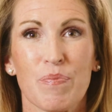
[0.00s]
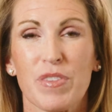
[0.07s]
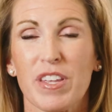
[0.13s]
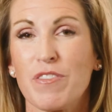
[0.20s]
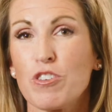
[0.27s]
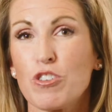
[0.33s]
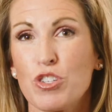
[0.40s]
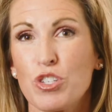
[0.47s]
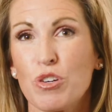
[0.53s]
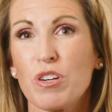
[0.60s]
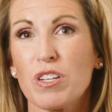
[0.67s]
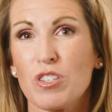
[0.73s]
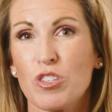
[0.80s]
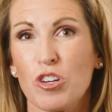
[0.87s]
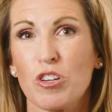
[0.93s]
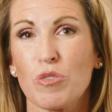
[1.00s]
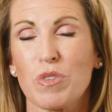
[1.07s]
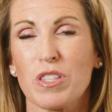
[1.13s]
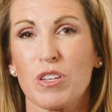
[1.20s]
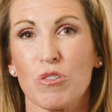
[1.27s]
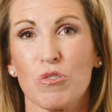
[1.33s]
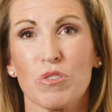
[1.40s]
If you're still concerned
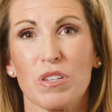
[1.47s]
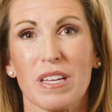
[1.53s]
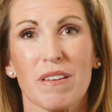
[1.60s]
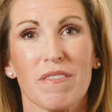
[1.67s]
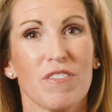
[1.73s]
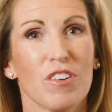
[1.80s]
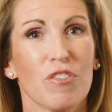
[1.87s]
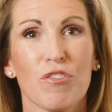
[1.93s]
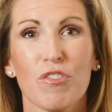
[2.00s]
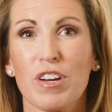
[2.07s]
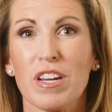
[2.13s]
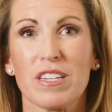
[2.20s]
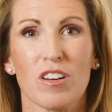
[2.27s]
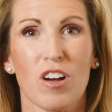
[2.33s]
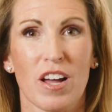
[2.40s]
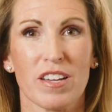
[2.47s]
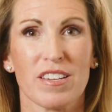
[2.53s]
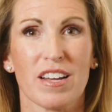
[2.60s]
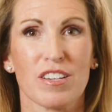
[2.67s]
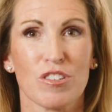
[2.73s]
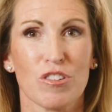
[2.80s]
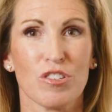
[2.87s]
with the oozing, feel free to
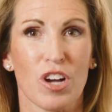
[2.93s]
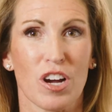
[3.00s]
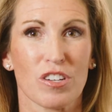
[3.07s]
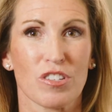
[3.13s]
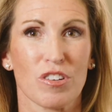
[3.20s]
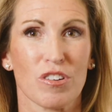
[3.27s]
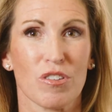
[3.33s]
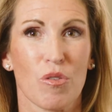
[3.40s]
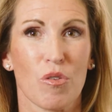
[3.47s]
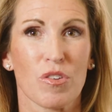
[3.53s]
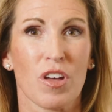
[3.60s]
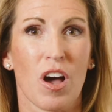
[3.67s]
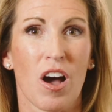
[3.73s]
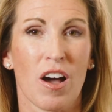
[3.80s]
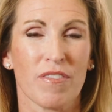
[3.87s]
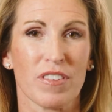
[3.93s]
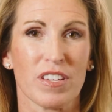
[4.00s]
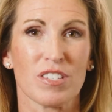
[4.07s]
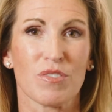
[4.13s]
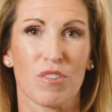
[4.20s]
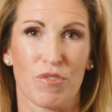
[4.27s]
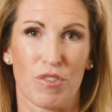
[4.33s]
contact your doctor or the
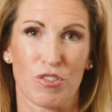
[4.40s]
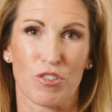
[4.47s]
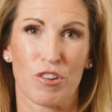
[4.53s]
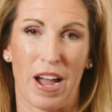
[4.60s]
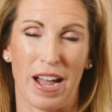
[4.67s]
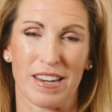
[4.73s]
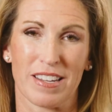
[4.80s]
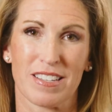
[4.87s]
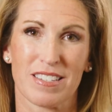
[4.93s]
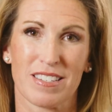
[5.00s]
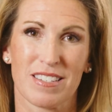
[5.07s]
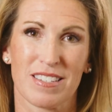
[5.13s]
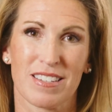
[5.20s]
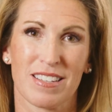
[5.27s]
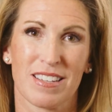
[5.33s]
office for further guidance.